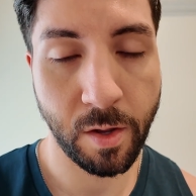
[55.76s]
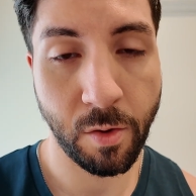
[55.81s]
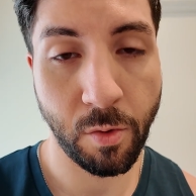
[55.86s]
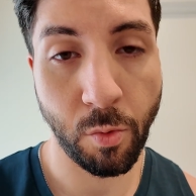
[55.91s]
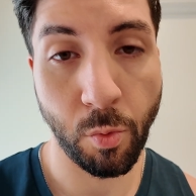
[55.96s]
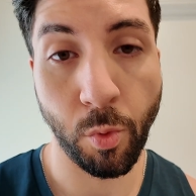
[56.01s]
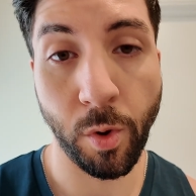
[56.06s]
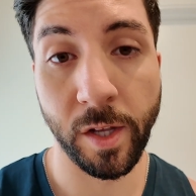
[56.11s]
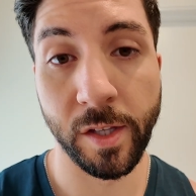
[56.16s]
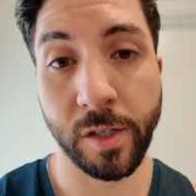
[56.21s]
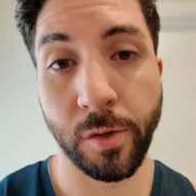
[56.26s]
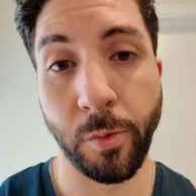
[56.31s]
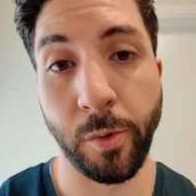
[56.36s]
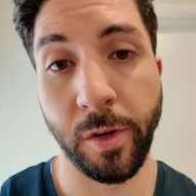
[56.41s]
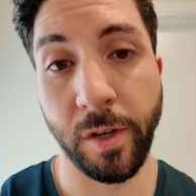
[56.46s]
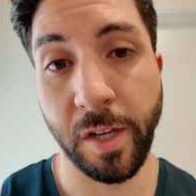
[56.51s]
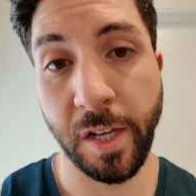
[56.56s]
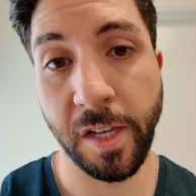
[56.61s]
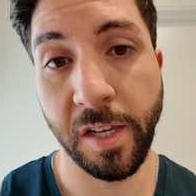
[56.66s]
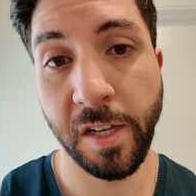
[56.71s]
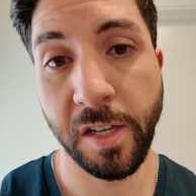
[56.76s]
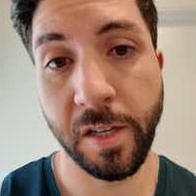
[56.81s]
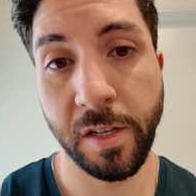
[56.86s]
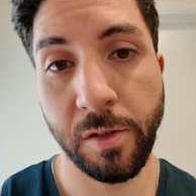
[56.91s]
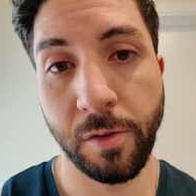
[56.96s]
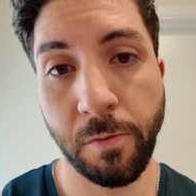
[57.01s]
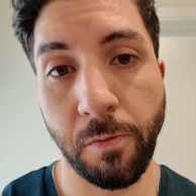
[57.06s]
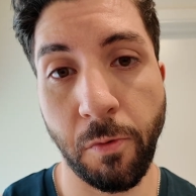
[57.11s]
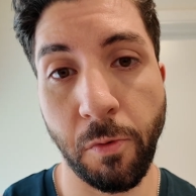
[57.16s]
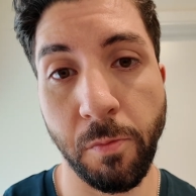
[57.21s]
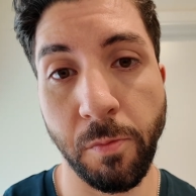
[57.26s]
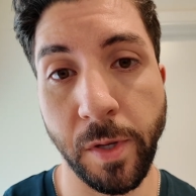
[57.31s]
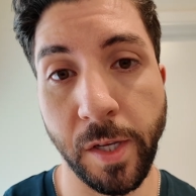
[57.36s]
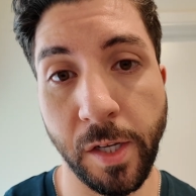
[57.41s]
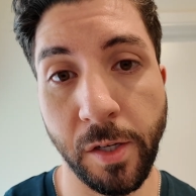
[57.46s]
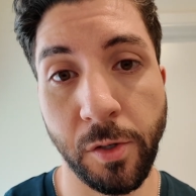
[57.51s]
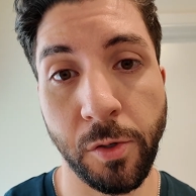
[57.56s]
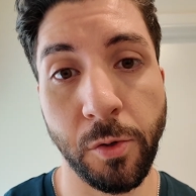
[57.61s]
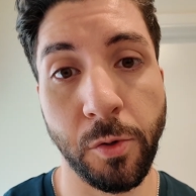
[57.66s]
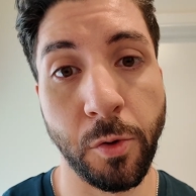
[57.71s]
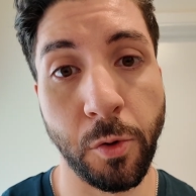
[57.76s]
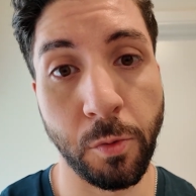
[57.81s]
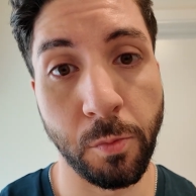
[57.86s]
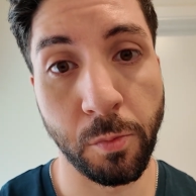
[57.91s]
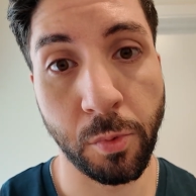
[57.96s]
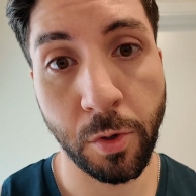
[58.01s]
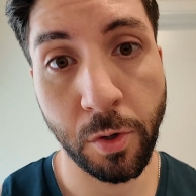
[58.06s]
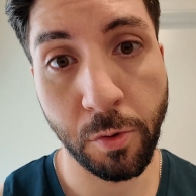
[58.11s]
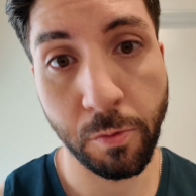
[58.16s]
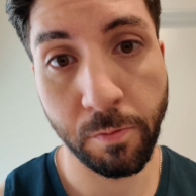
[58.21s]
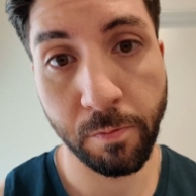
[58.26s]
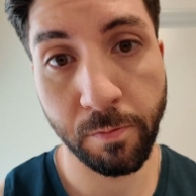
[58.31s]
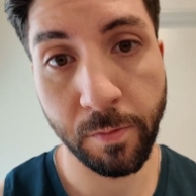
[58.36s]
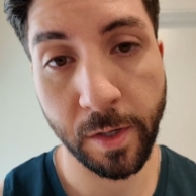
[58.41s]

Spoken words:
what it's going to take for me to turn pro,